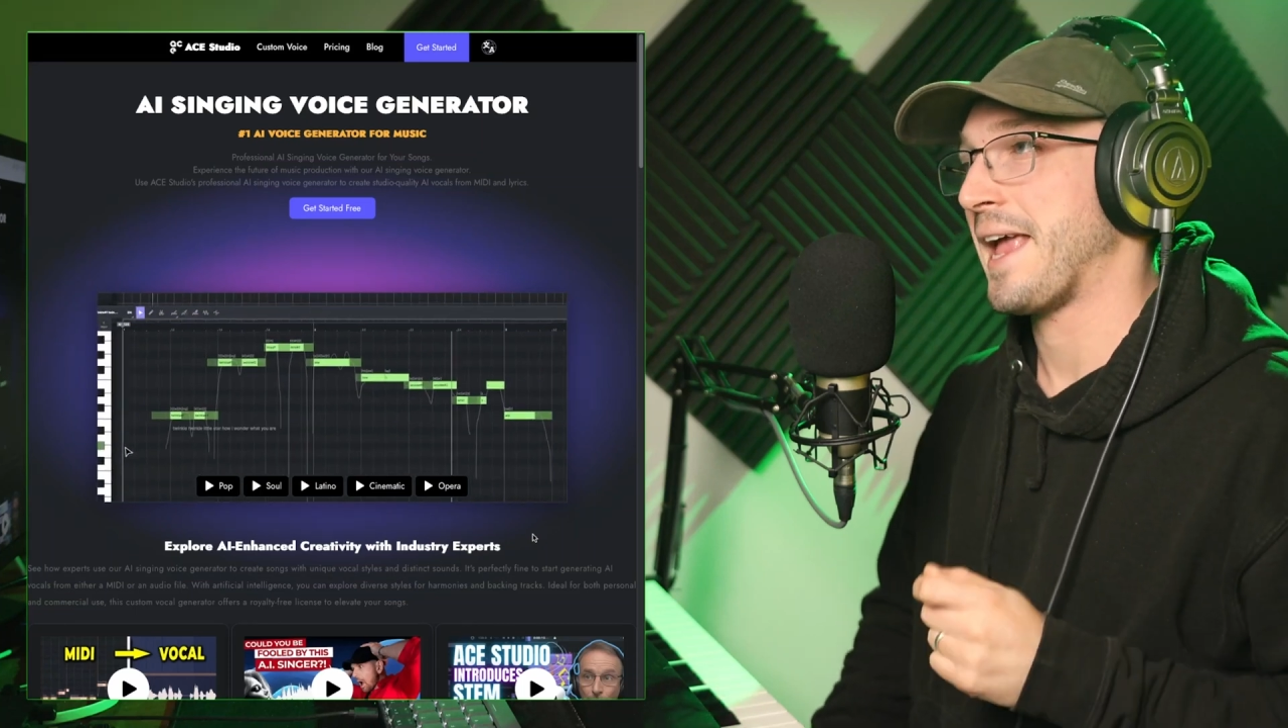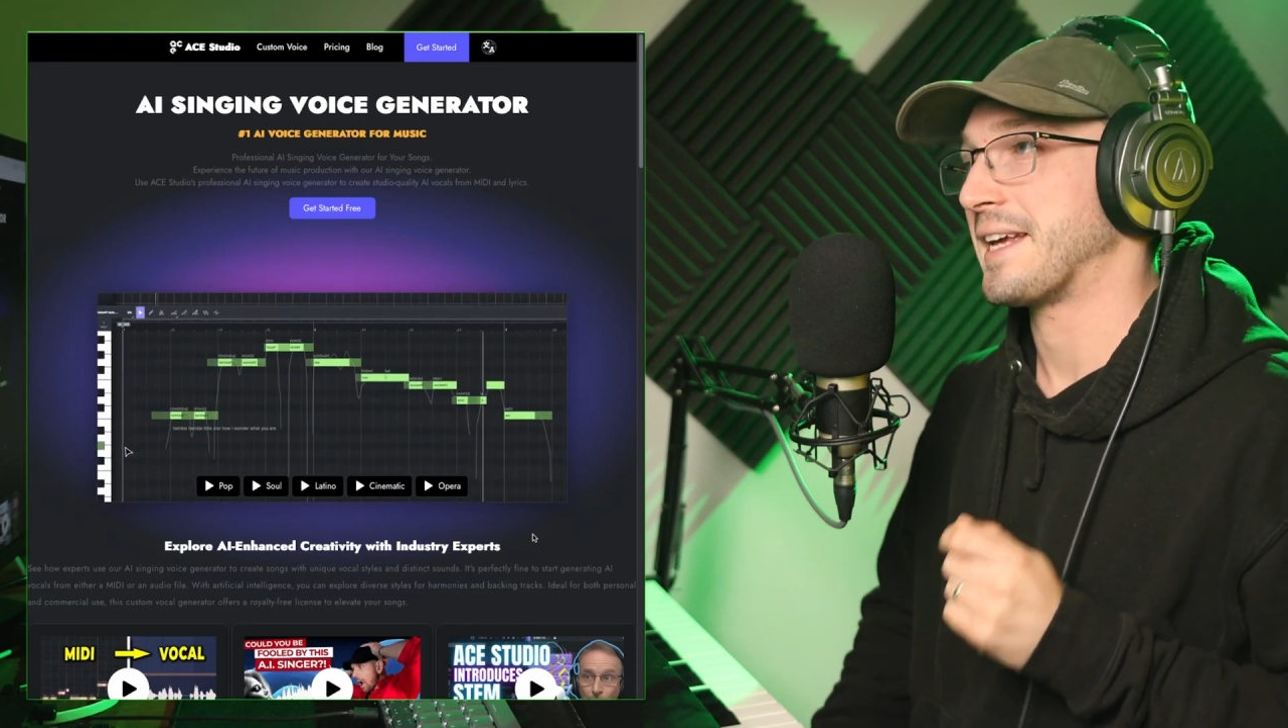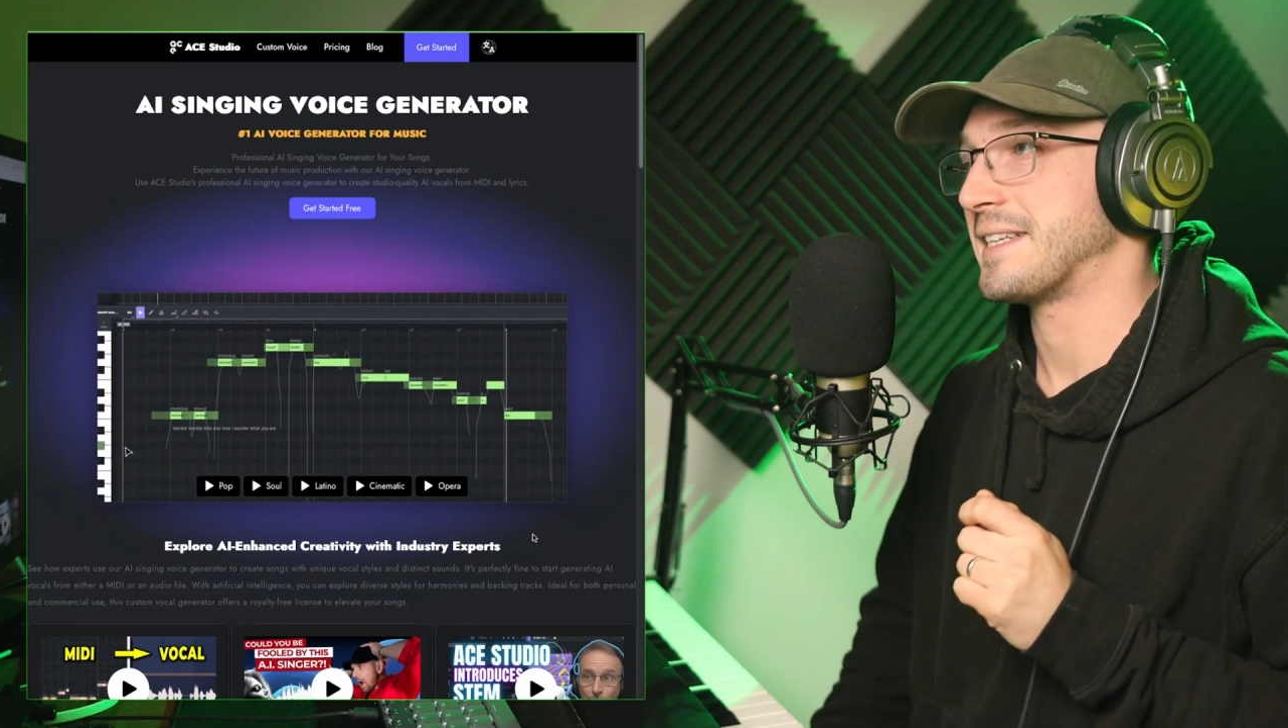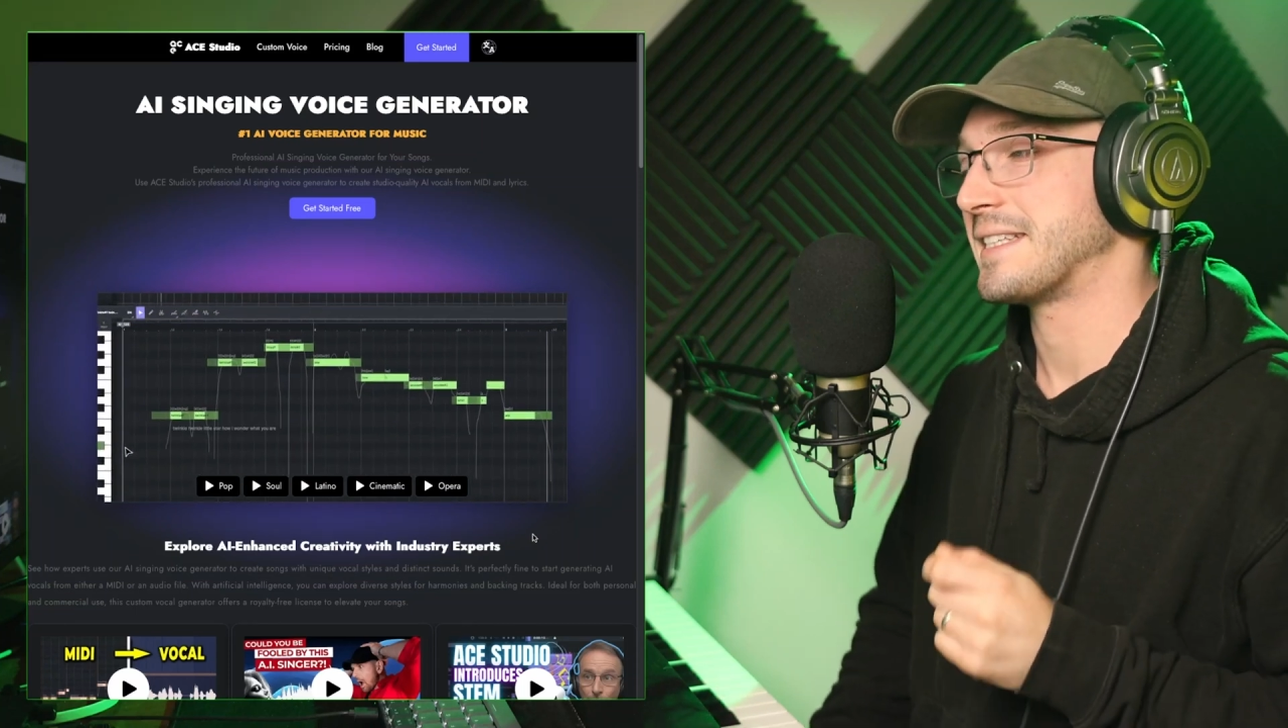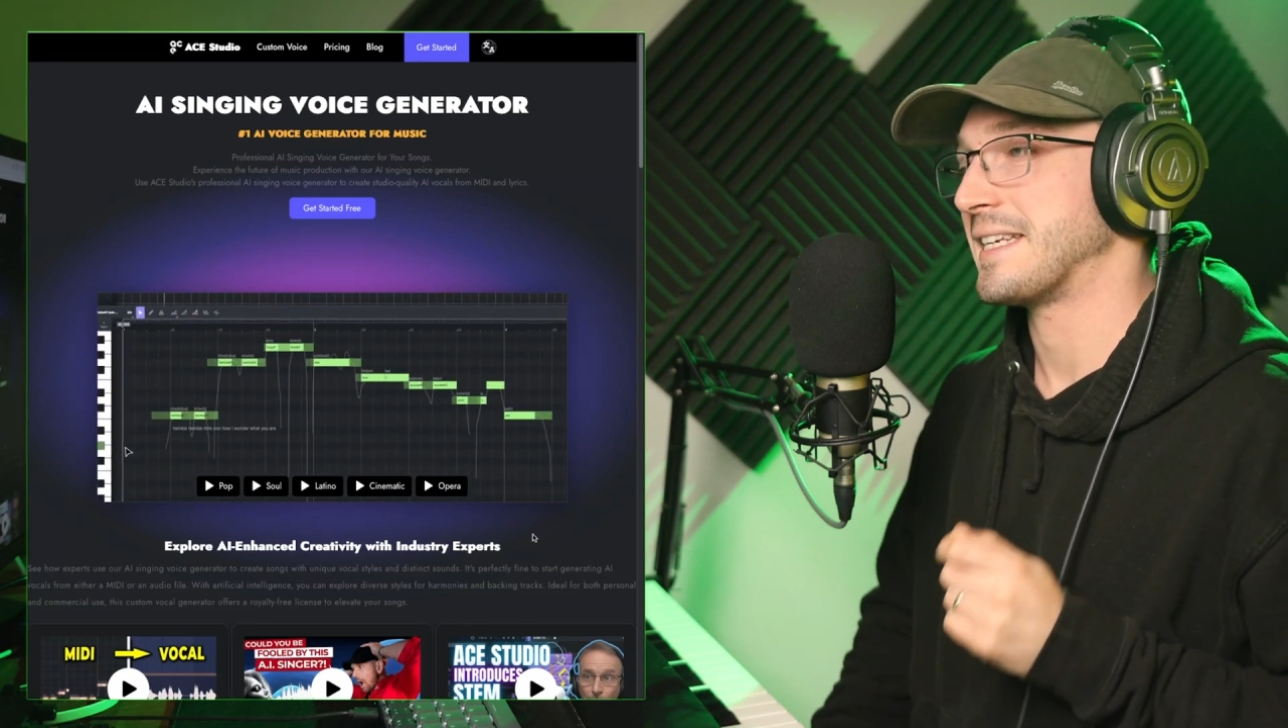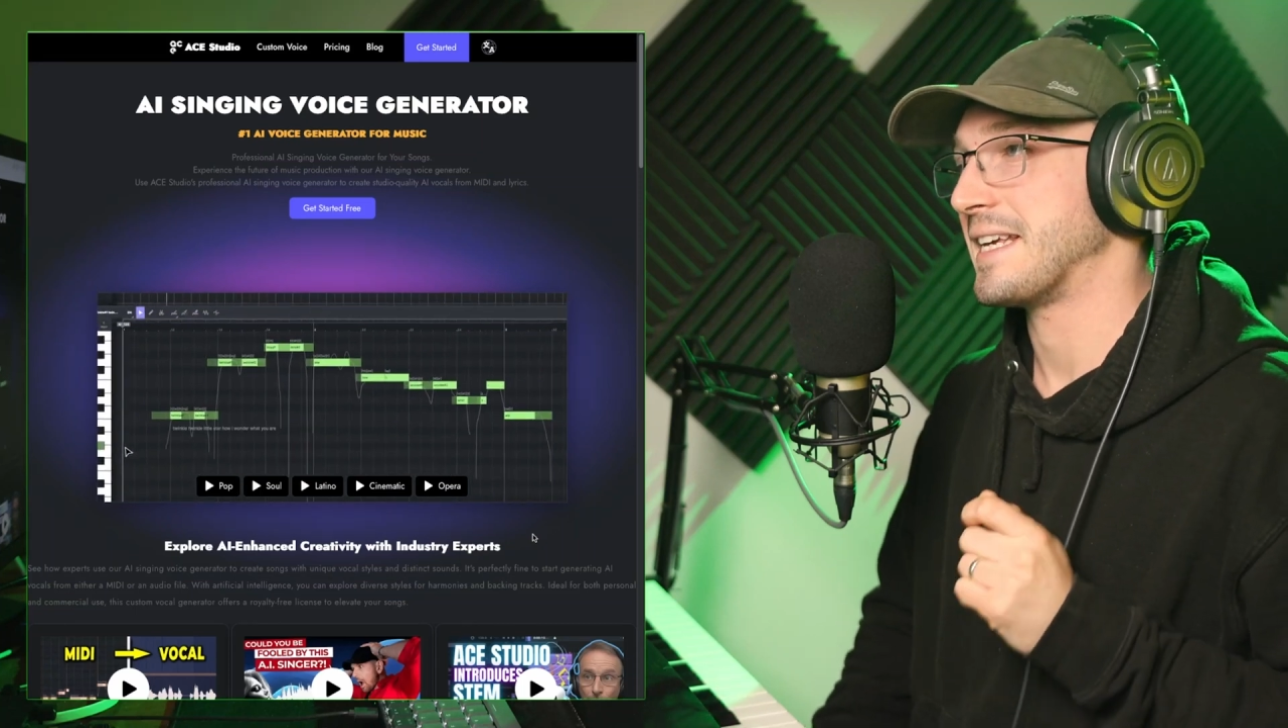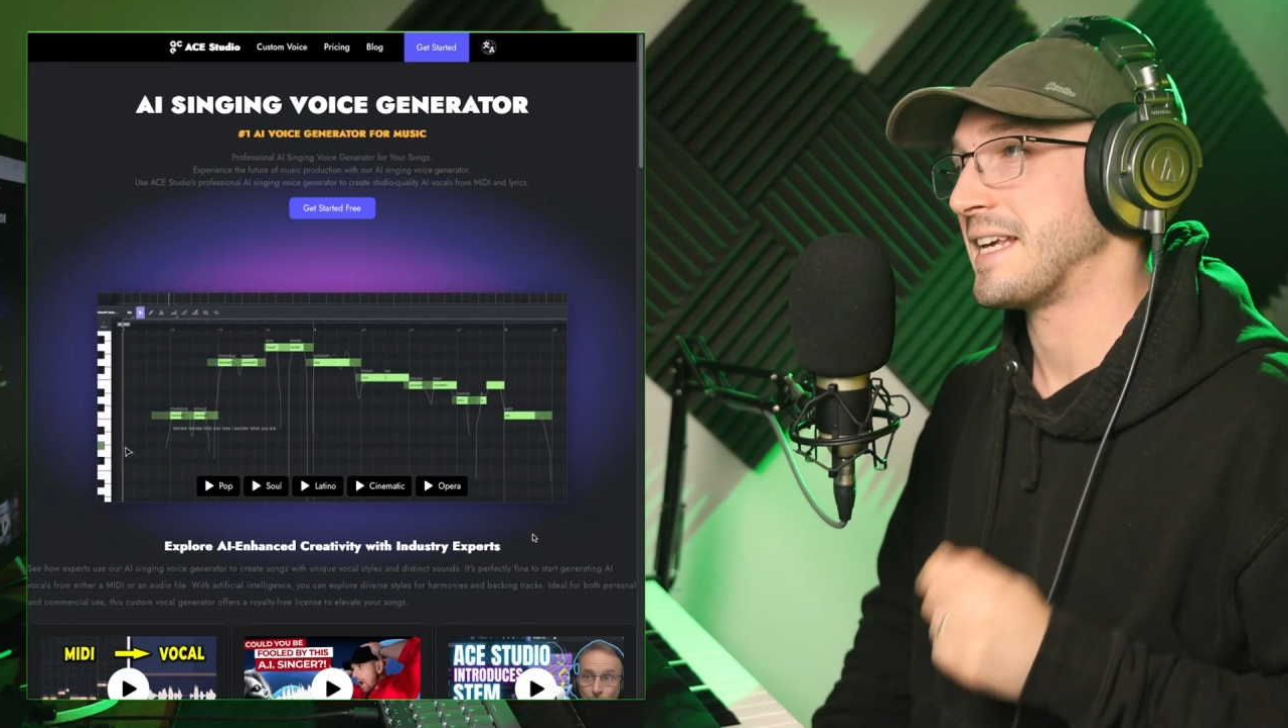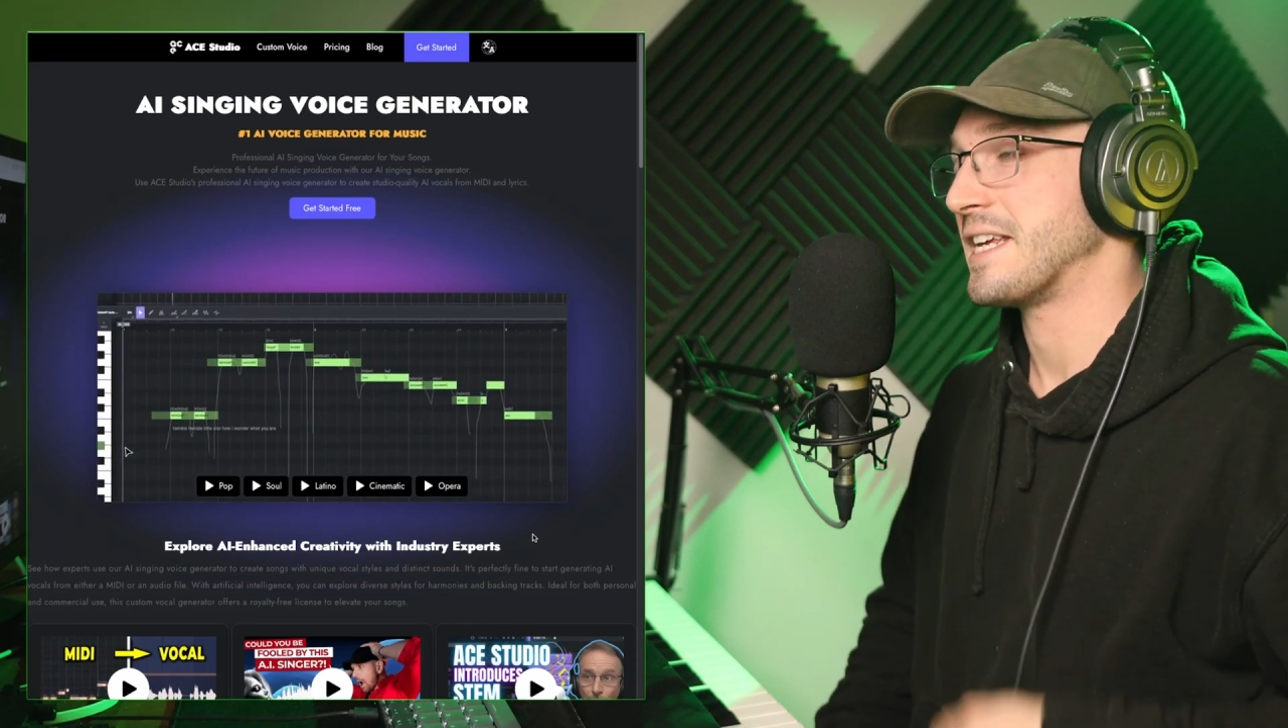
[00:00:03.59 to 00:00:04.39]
ACE